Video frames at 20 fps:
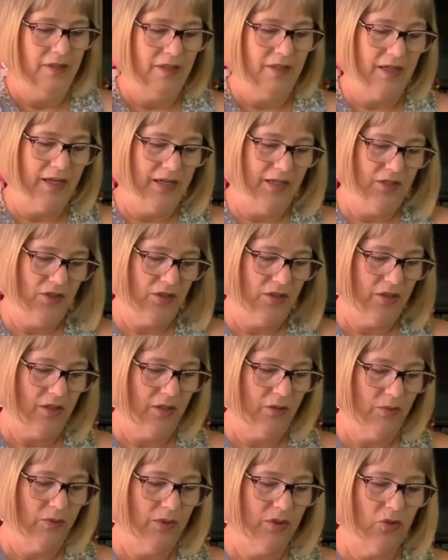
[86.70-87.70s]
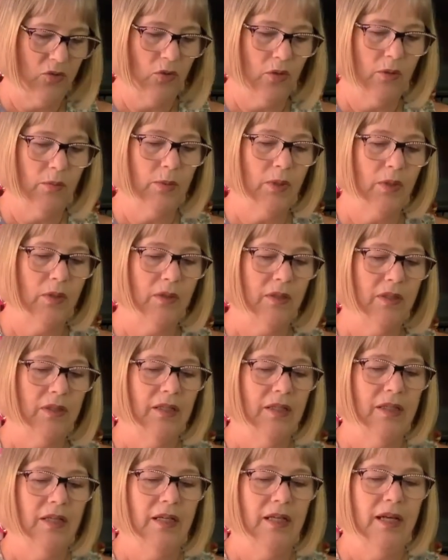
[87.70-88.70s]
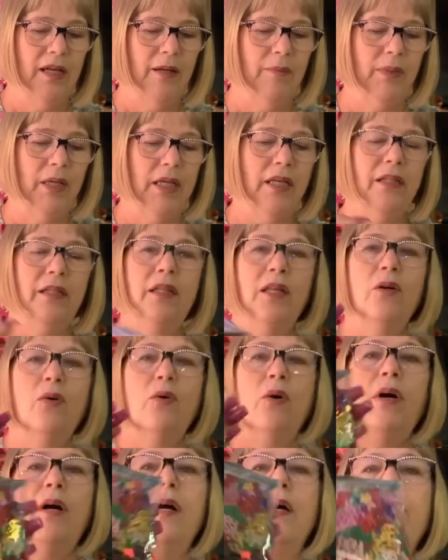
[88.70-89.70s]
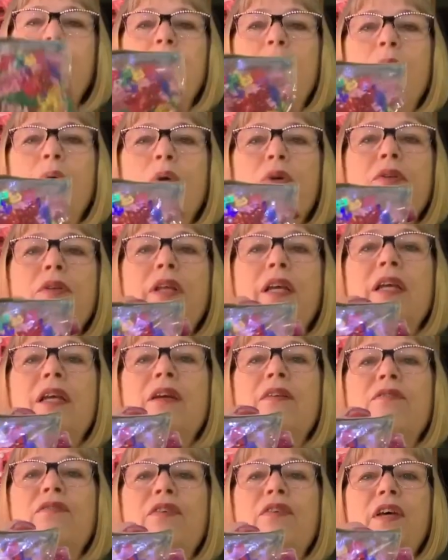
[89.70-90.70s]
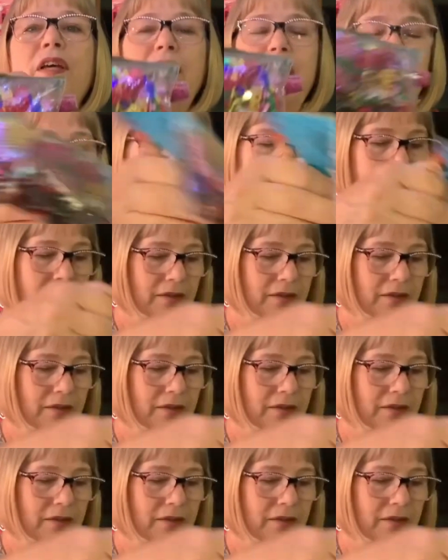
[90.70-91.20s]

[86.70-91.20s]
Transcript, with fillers: I just thought it was adorable I'm getting low on the birthday confetti.